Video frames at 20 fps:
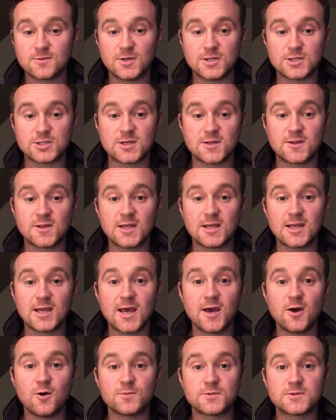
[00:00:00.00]
which I think
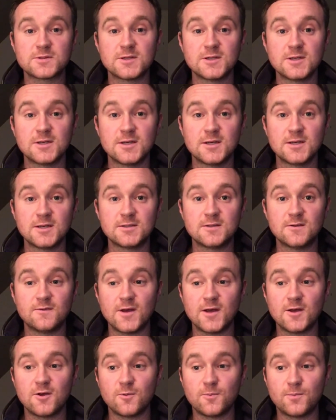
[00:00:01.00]
helped
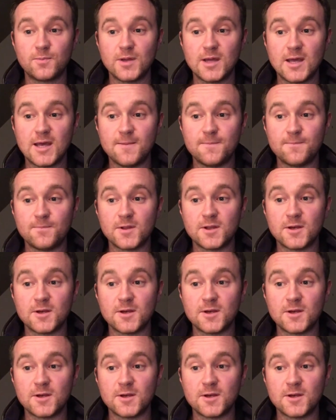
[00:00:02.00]
develop an